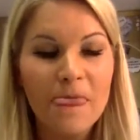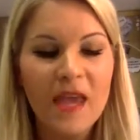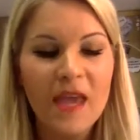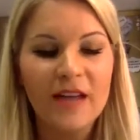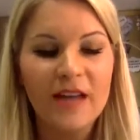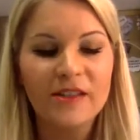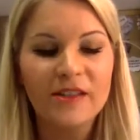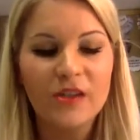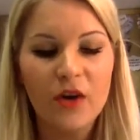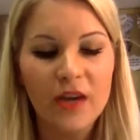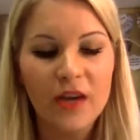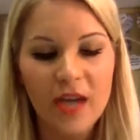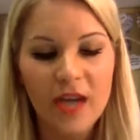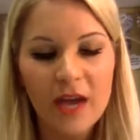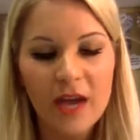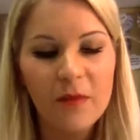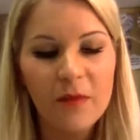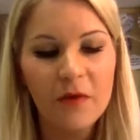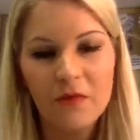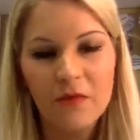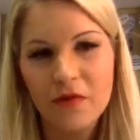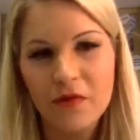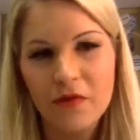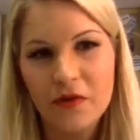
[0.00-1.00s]
And so I came
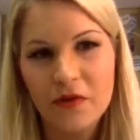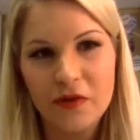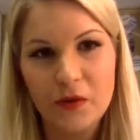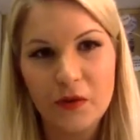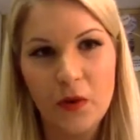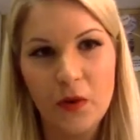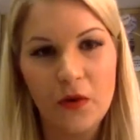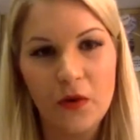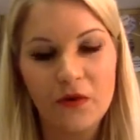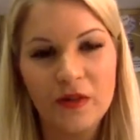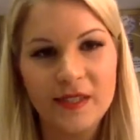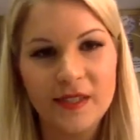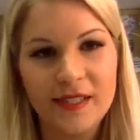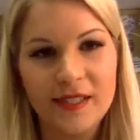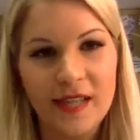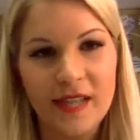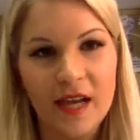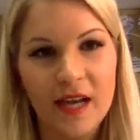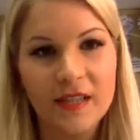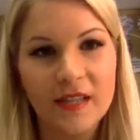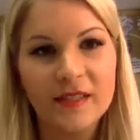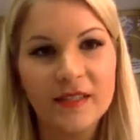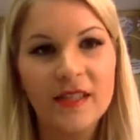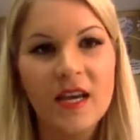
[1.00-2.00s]
up with this quote that
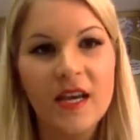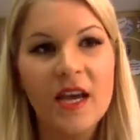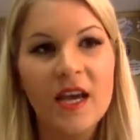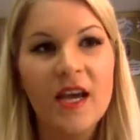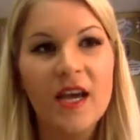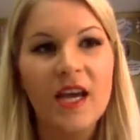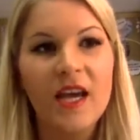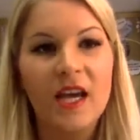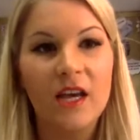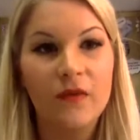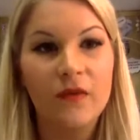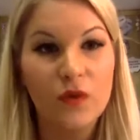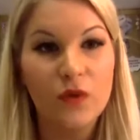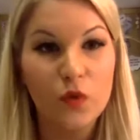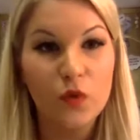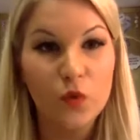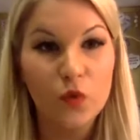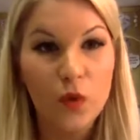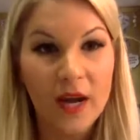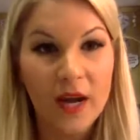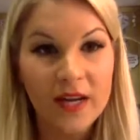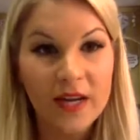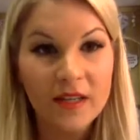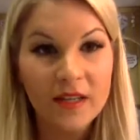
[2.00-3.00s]
says, if you
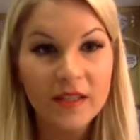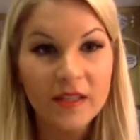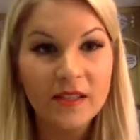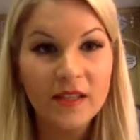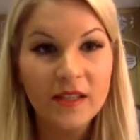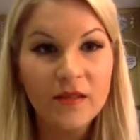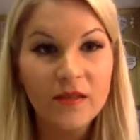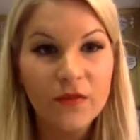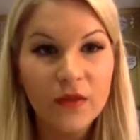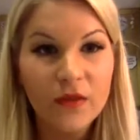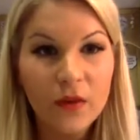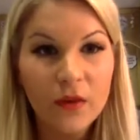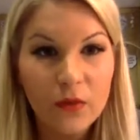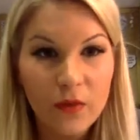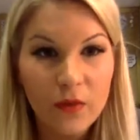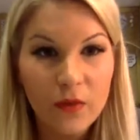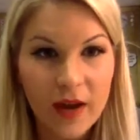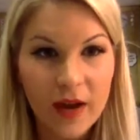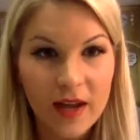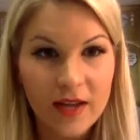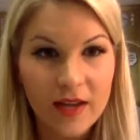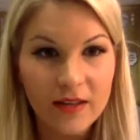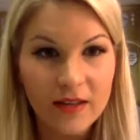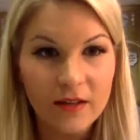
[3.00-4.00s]
raise the
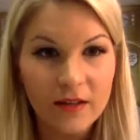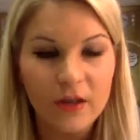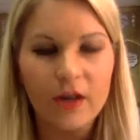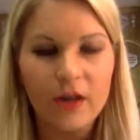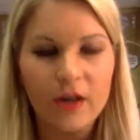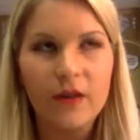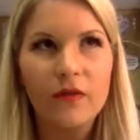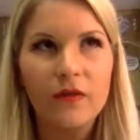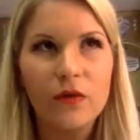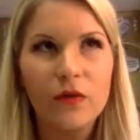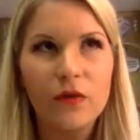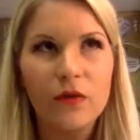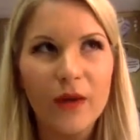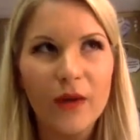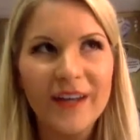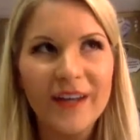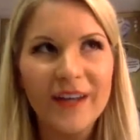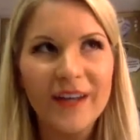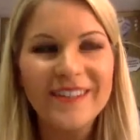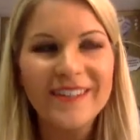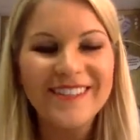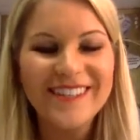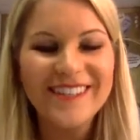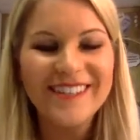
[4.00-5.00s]
rate, or if you
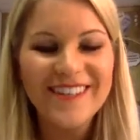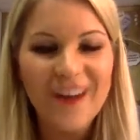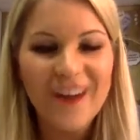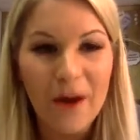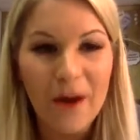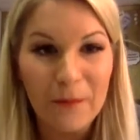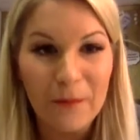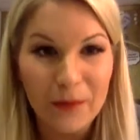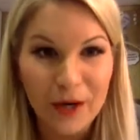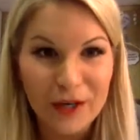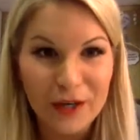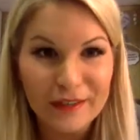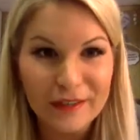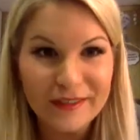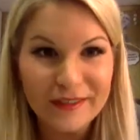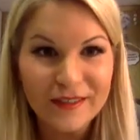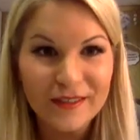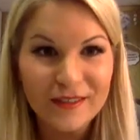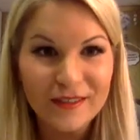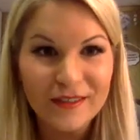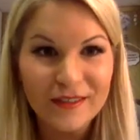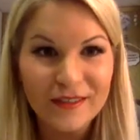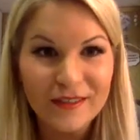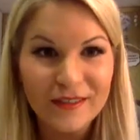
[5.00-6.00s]
raise the
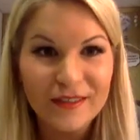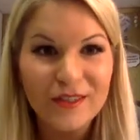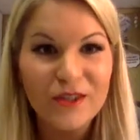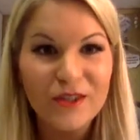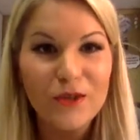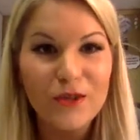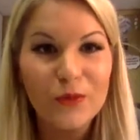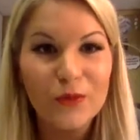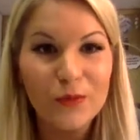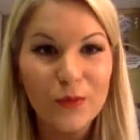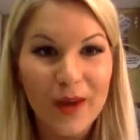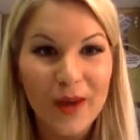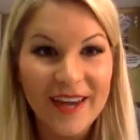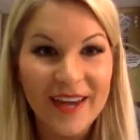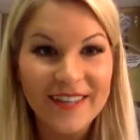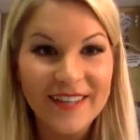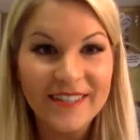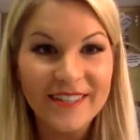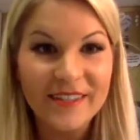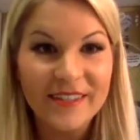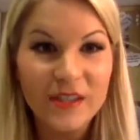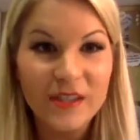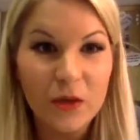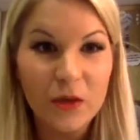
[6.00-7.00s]
numbers, you
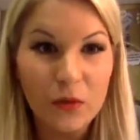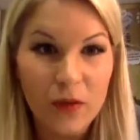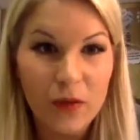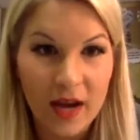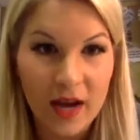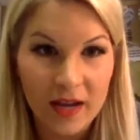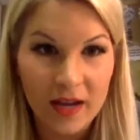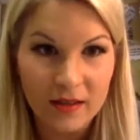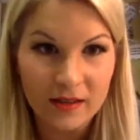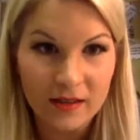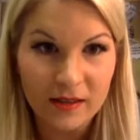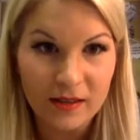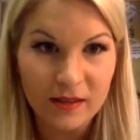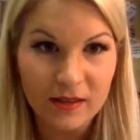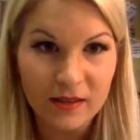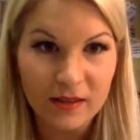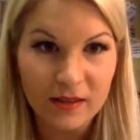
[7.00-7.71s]
raise the rates.